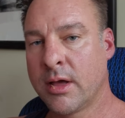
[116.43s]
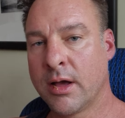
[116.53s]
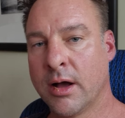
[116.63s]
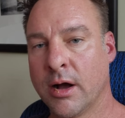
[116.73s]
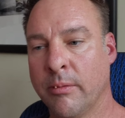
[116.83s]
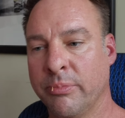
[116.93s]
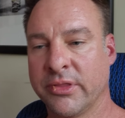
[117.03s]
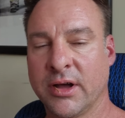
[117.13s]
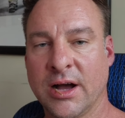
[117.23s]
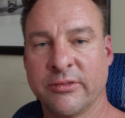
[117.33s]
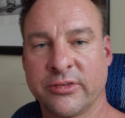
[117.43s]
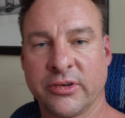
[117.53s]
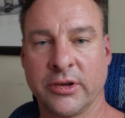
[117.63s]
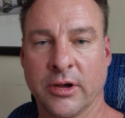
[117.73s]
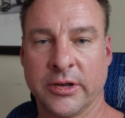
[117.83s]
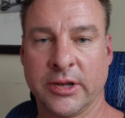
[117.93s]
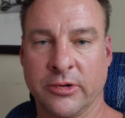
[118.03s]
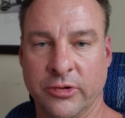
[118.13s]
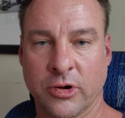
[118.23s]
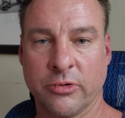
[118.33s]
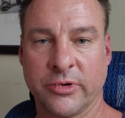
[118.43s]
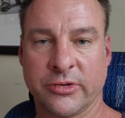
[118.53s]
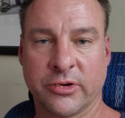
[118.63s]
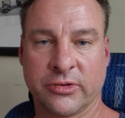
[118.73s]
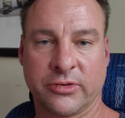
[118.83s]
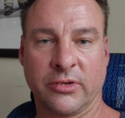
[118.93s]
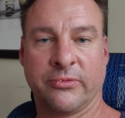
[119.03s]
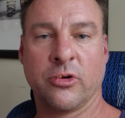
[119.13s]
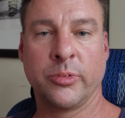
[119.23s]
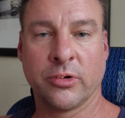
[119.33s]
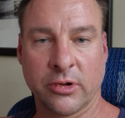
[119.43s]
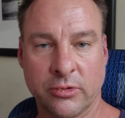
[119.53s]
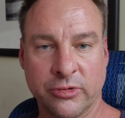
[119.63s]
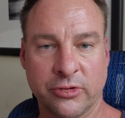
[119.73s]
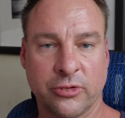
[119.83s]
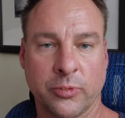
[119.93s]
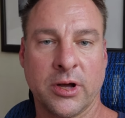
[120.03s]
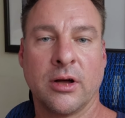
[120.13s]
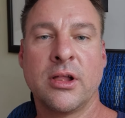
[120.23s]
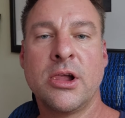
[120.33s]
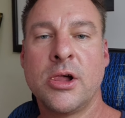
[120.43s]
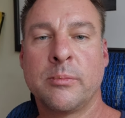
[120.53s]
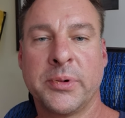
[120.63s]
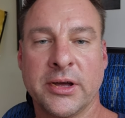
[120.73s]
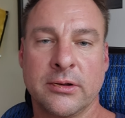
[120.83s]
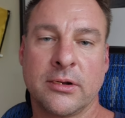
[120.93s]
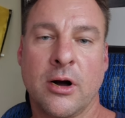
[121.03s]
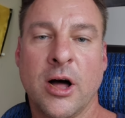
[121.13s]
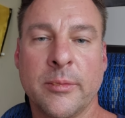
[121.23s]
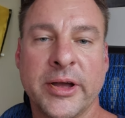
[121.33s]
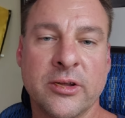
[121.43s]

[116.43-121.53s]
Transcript: um, obviously, y'all need to do your own research and form your own conclusions as well. But all of my